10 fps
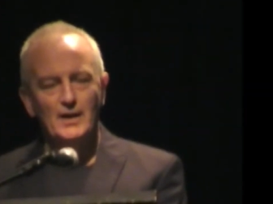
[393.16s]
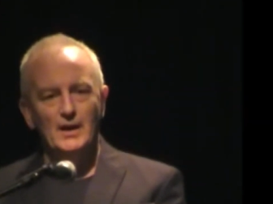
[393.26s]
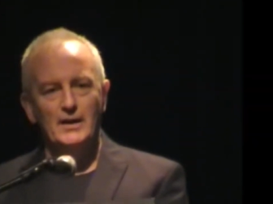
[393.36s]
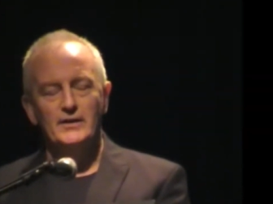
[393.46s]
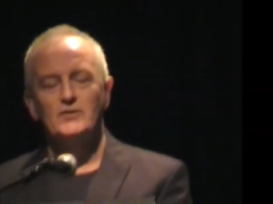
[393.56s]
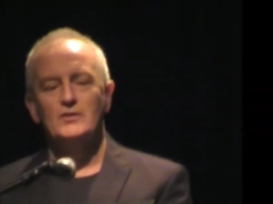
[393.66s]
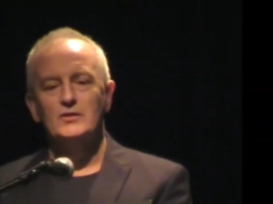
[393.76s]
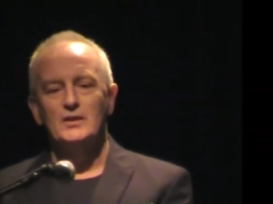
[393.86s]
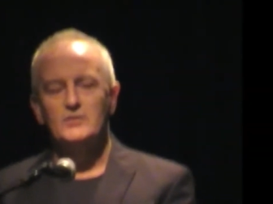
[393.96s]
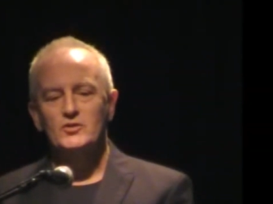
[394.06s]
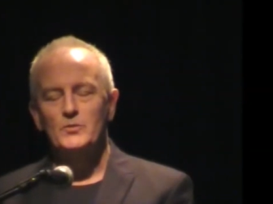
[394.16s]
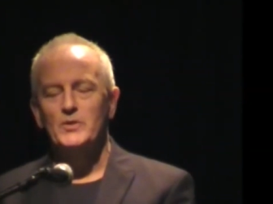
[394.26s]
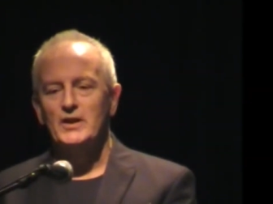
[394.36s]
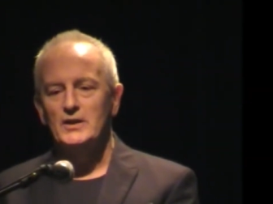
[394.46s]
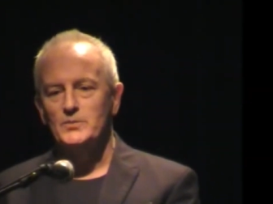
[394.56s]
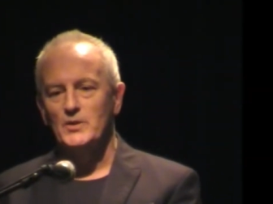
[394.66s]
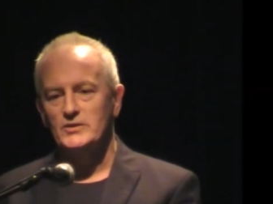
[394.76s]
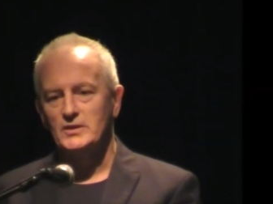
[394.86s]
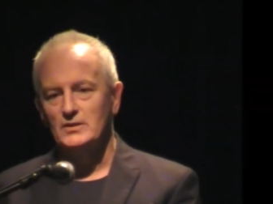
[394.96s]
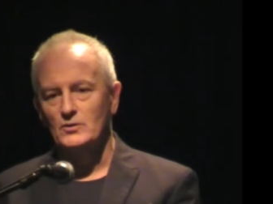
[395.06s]
another tribute, I
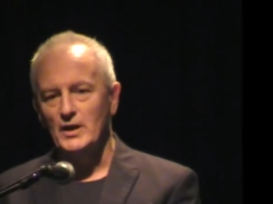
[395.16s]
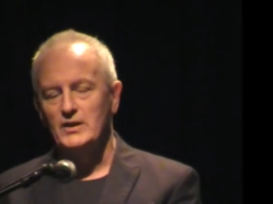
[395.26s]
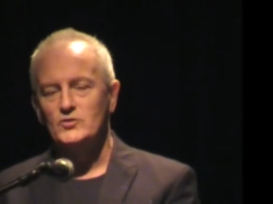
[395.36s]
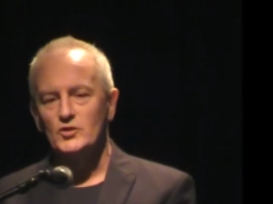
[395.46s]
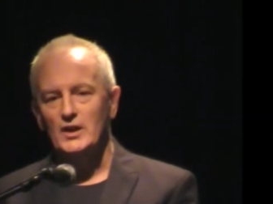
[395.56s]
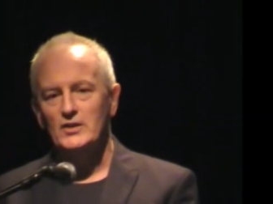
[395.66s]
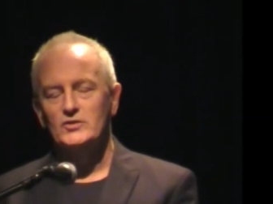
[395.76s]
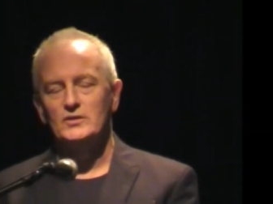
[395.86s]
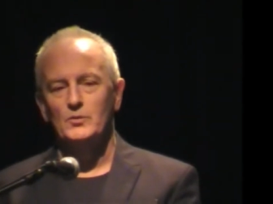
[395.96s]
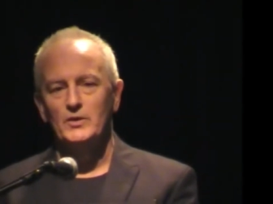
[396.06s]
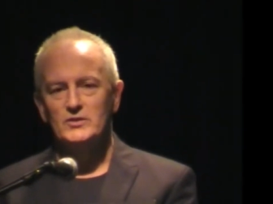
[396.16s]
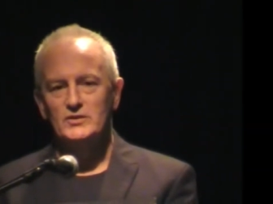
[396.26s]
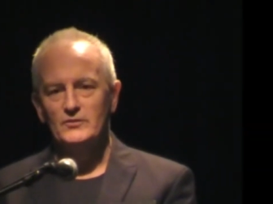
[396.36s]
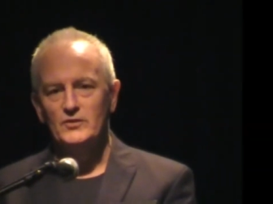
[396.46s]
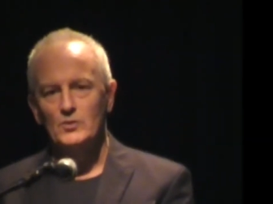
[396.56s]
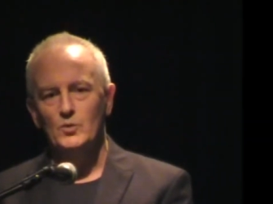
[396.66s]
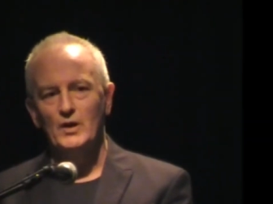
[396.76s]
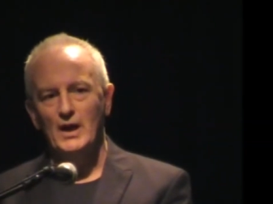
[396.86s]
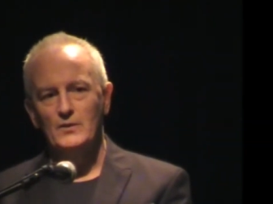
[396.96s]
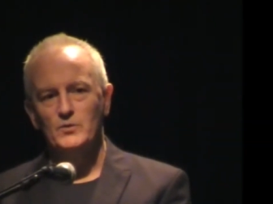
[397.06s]
suppose, to the great education that we received in
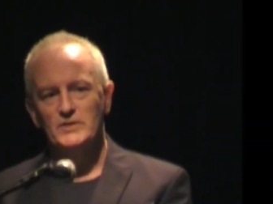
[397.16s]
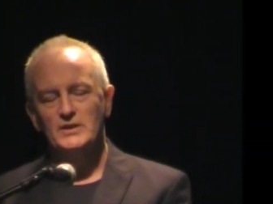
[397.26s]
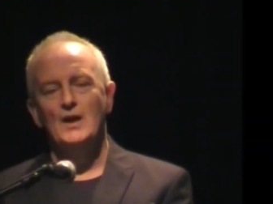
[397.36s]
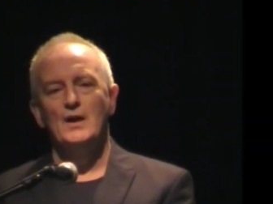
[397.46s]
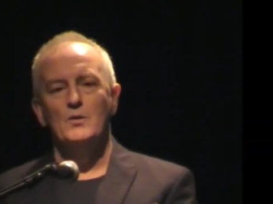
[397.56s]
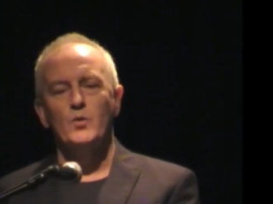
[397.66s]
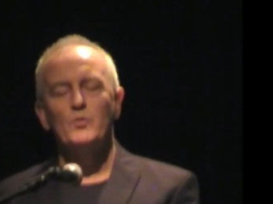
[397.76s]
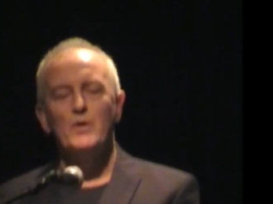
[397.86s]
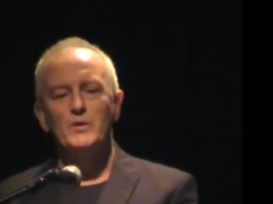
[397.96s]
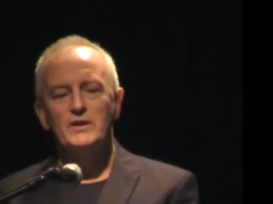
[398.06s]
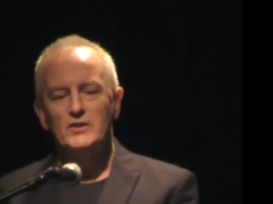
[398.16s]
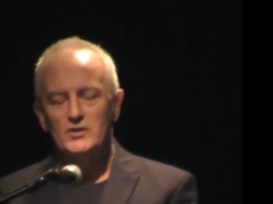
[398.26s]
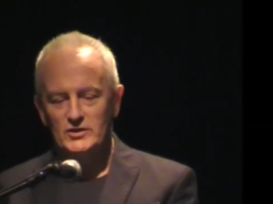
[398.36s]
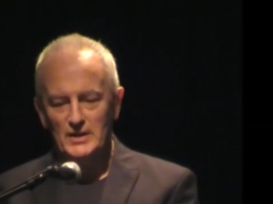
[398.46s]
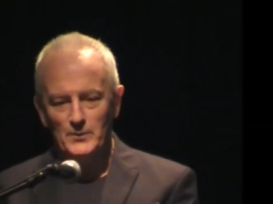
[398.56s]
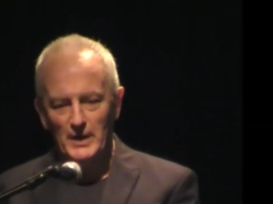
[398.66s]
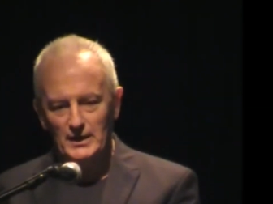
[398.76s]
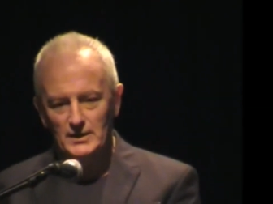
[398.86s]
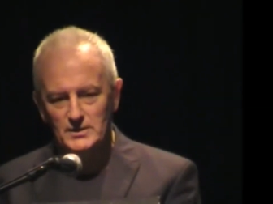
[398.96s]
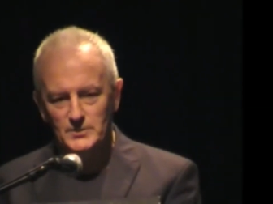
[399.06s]
Coolard was when we went into St.
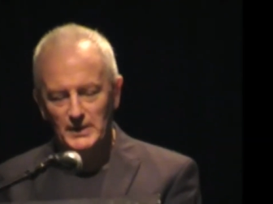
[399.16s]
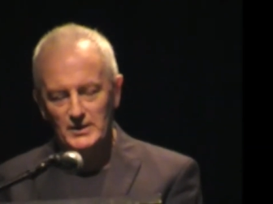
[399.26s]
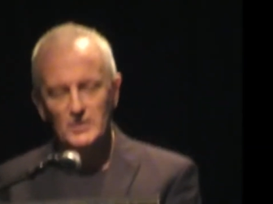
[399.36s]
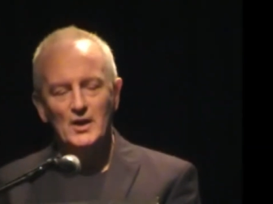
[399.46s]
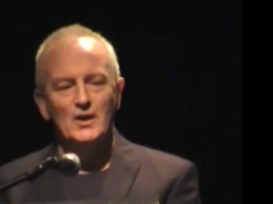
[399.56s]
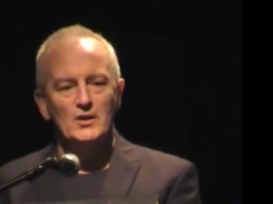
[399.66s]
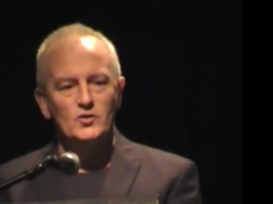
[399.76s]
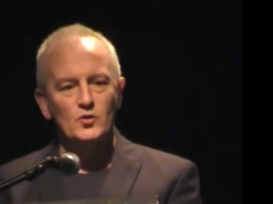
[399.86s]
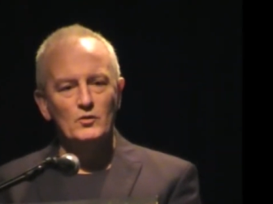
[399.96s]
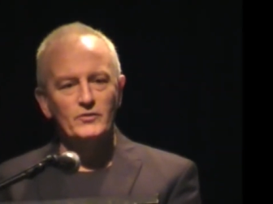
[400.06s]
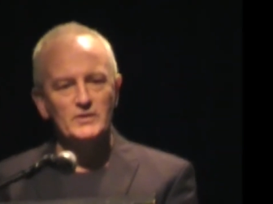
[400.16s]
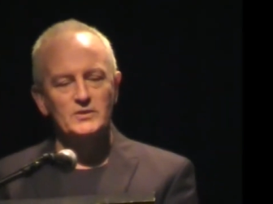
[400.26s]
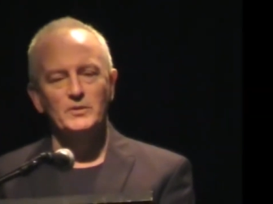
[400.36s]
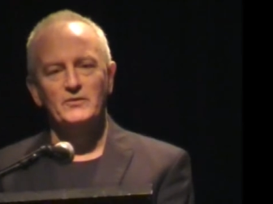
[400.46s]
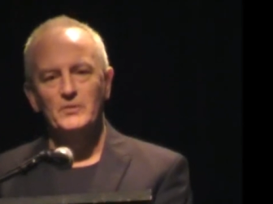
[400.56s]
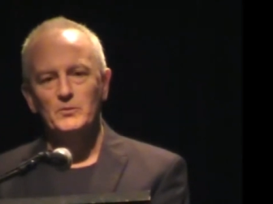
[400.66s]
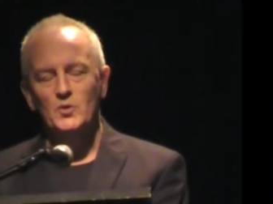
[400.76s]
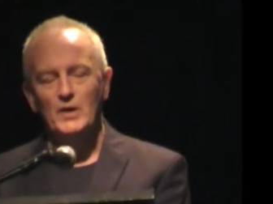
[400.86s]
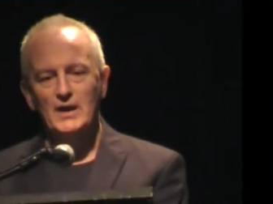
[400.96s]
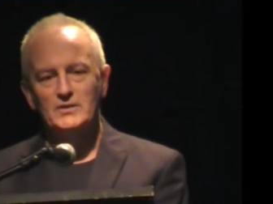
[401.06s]
Michael's, because 2 of us went from
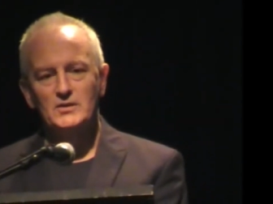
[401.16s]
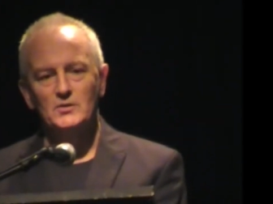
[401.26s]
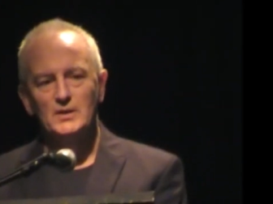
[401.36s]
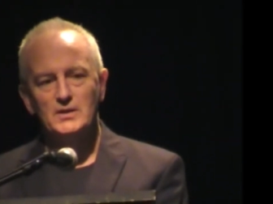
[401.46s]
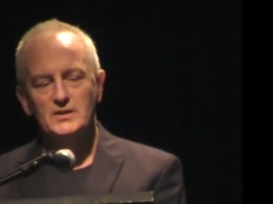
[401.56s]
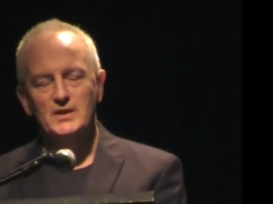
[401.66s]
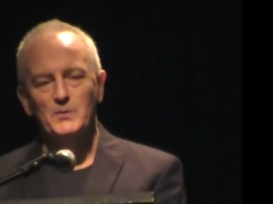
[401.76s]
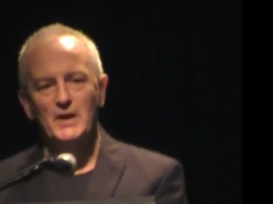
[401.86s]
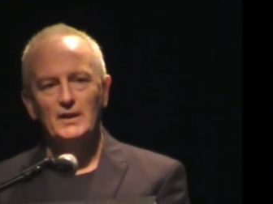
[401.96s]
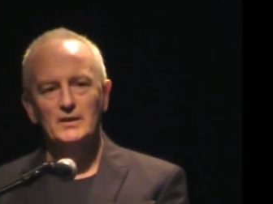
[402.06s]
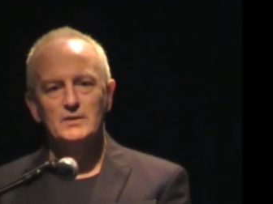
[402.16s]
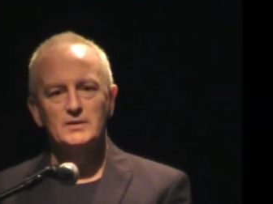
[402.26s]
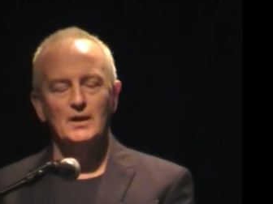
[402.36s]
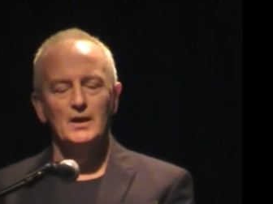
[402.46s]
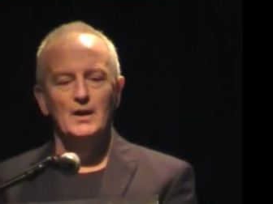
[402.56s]
Coolard School into St. Michael's,